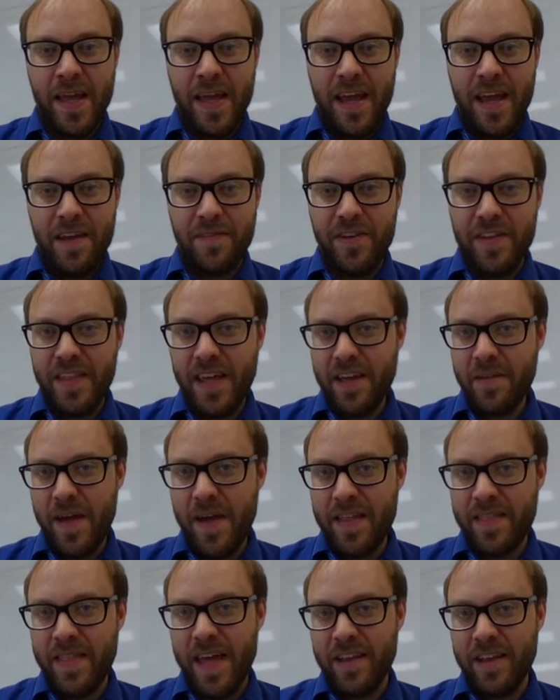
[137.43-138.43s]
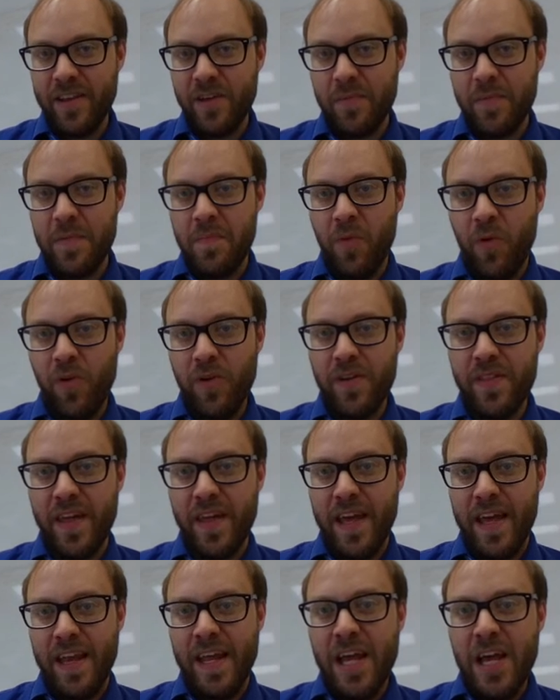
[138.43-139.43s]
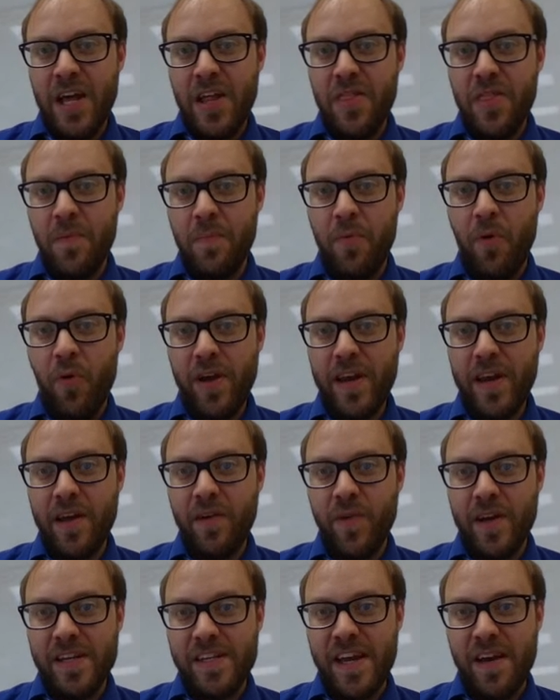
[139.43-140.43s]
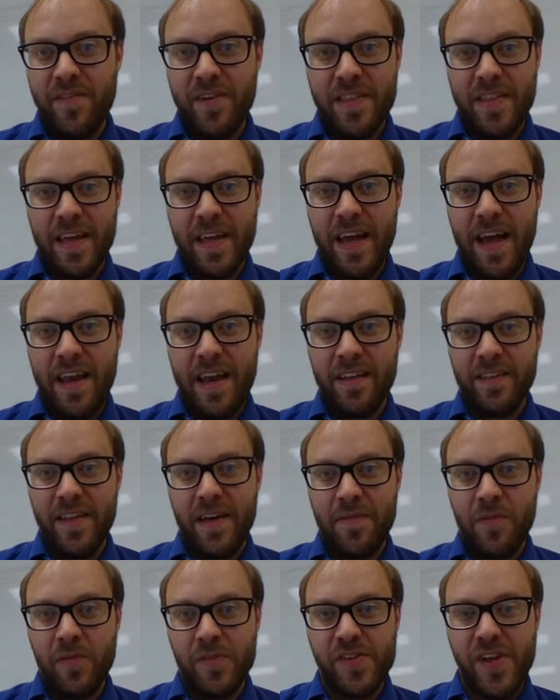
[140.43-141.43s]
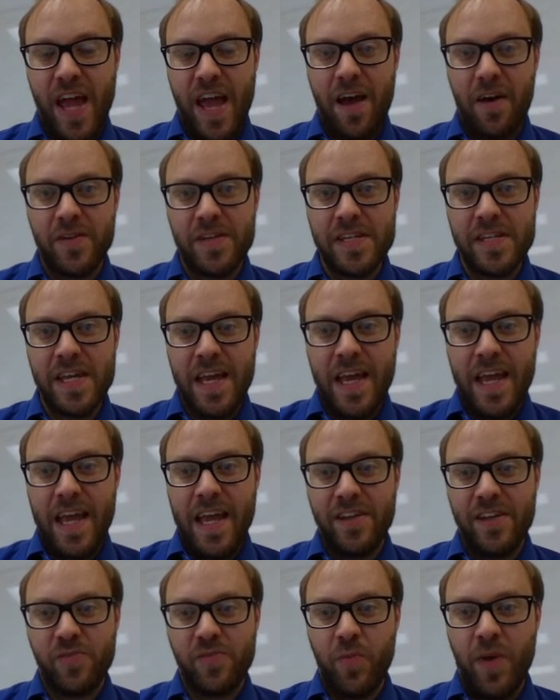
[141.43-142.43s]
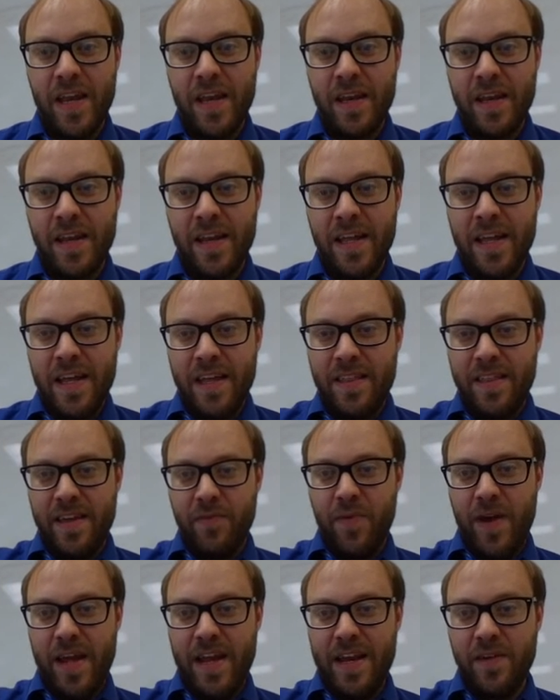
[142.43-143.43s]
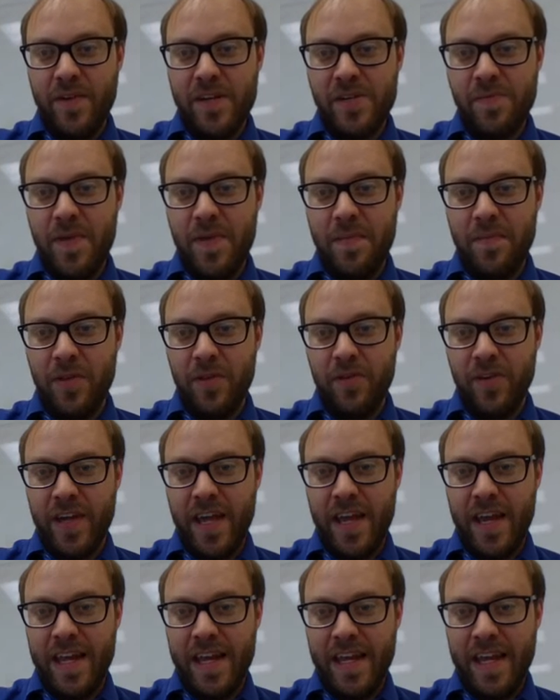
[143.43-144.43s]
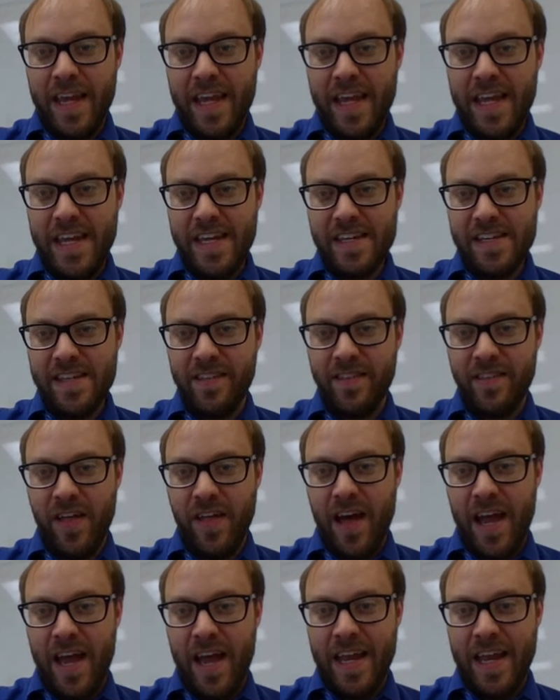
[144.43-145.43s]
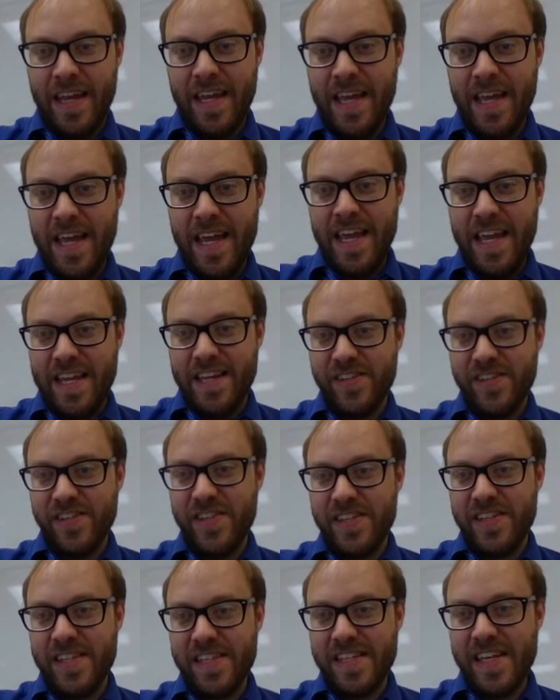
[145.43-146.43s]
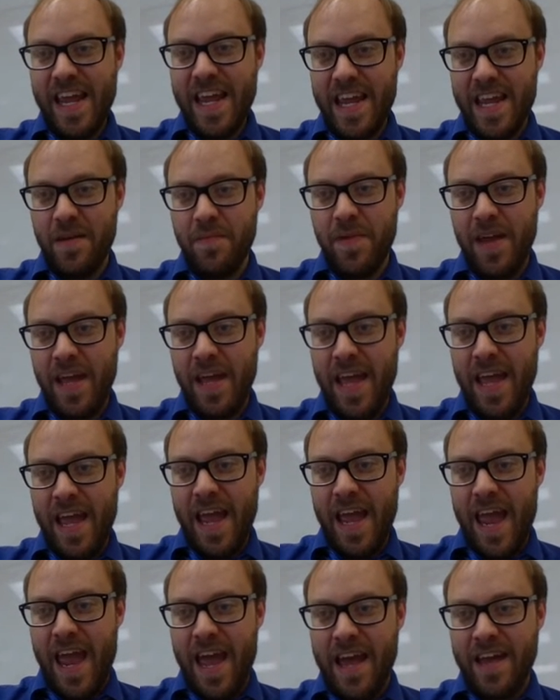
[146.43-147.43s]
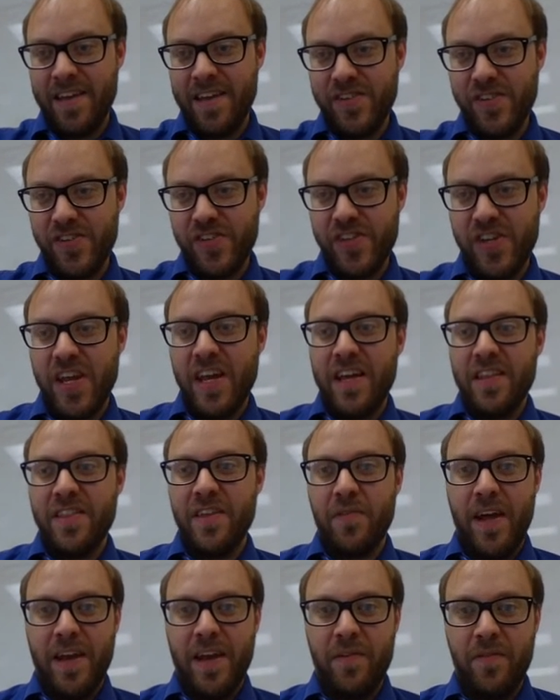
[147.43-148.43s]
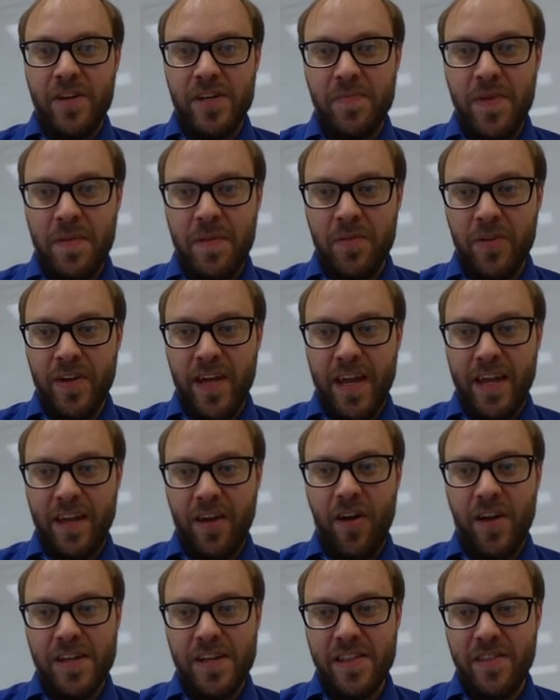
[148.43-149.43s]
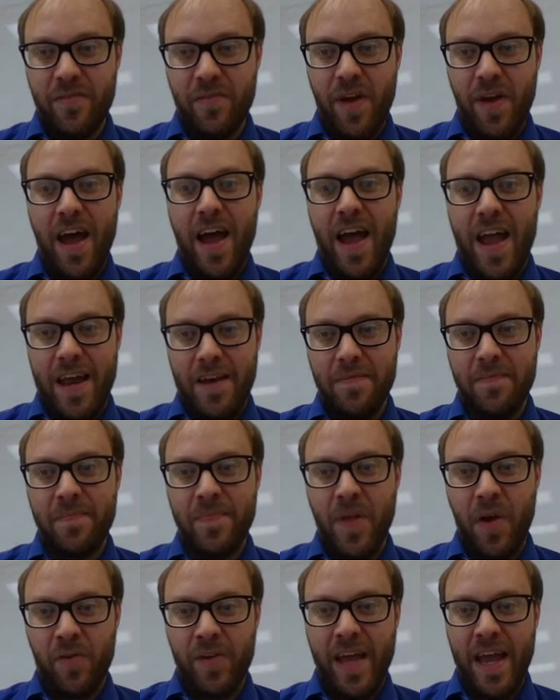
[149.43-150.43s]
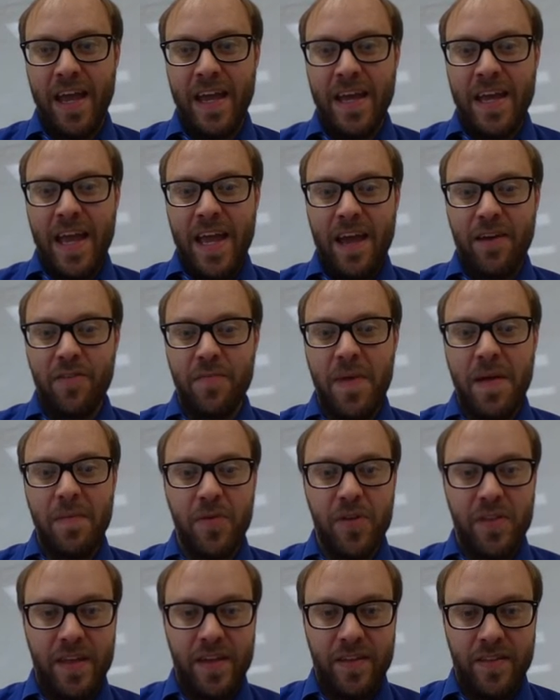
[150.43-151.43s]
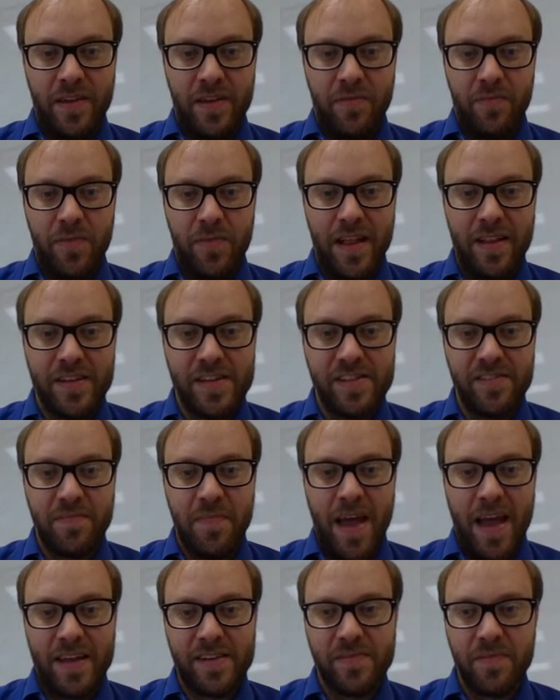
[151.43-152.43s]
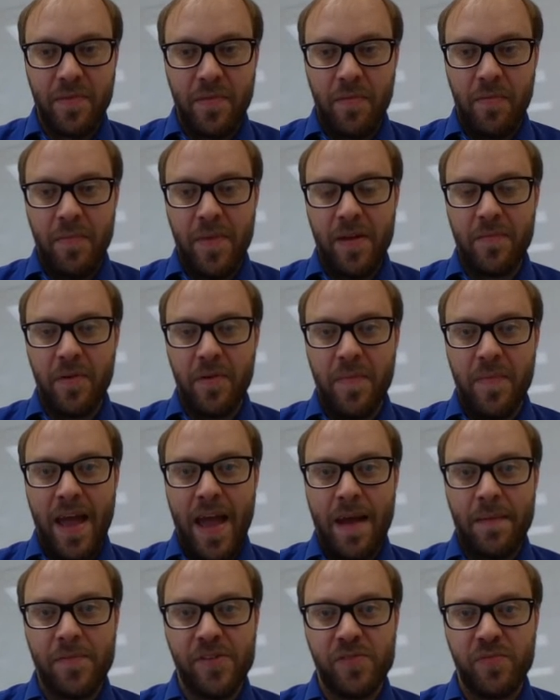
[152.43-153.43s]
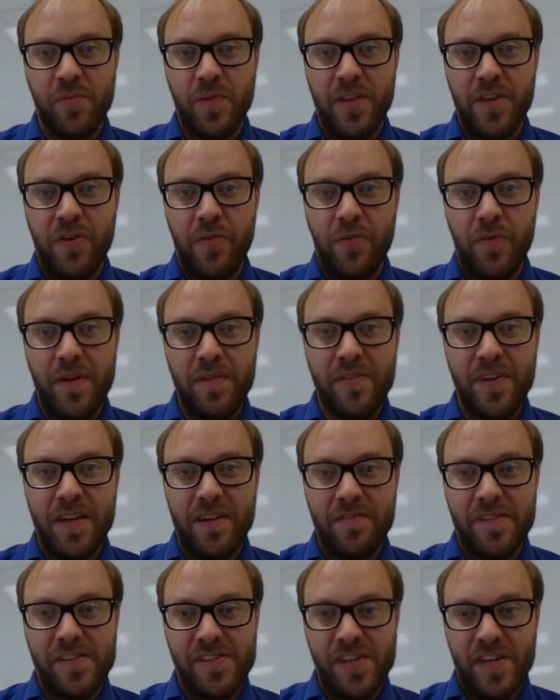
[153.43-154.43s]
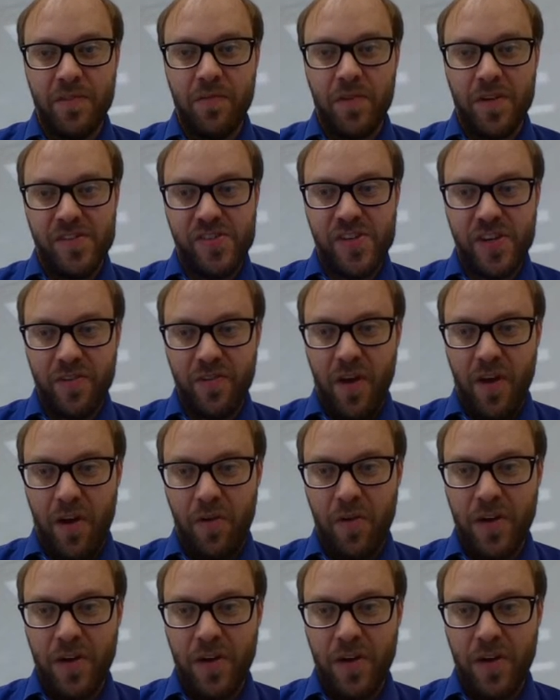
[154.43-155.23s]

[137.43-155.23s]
If you think about that a little bit more, then the point at which everything kind of levels out is when the rate at which people are getting into the line is the same as the rate at which people are getting onto the ride. Okay. And remember, the relative maximum or minimum happens when the derivative is equal to zero.